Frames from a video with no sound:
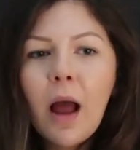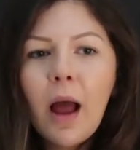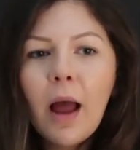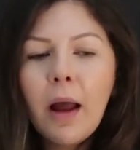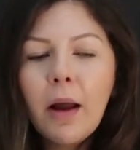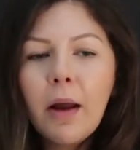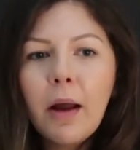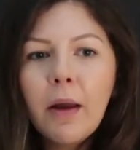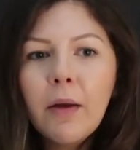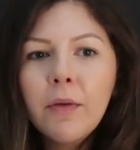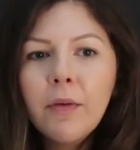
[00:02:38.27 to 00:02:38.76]

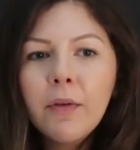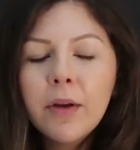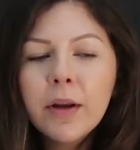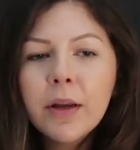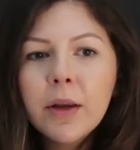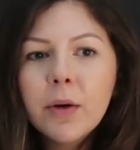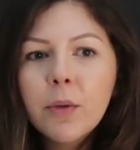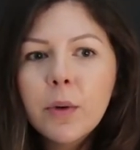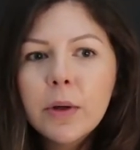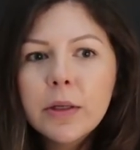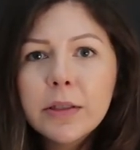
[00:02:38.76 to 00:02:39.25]
I, I,
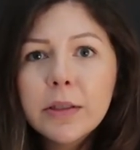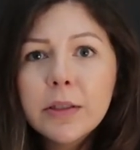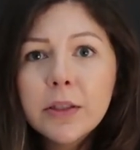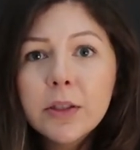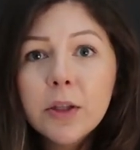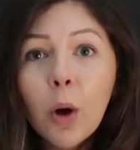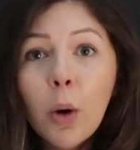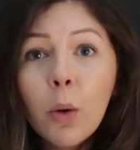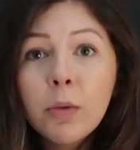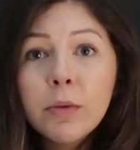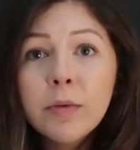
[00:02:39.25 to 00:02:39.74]
think it was
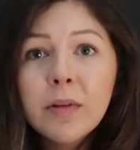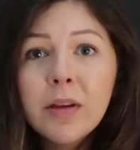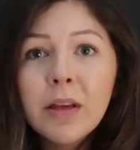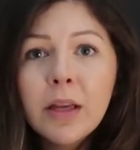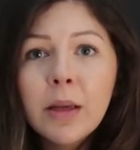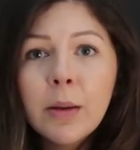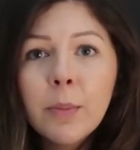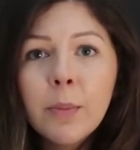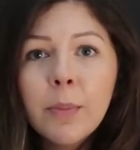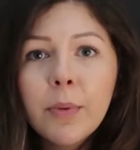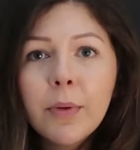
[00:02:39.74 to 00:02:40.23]
so
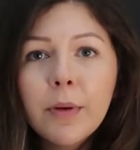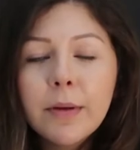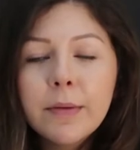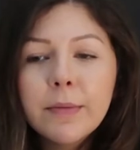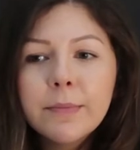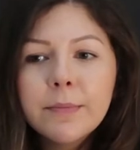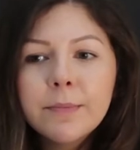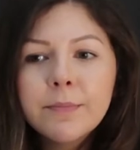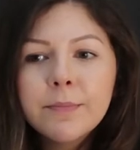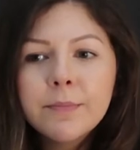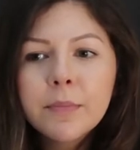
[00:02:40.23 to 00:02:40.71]
deep
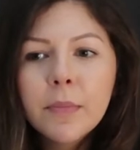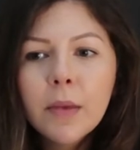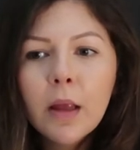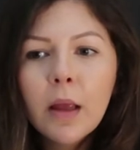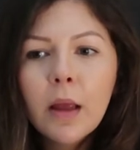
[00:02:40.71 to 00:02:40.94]
and